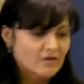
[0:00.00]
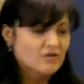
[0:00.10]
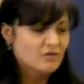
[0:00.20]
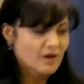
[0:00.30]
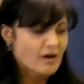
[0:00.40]

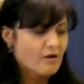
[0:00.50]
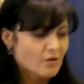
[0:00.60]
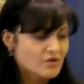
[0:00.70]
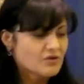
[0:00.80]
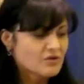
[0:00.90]
during our
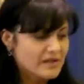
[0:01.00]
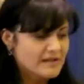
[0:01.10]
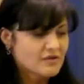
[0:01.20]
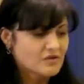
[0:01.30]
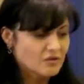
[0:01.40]
own
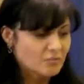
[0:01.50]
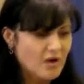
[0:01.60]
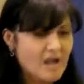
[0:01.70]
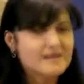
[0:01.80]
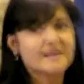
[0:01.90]
socializational
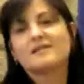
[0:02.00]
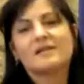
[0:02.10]
process,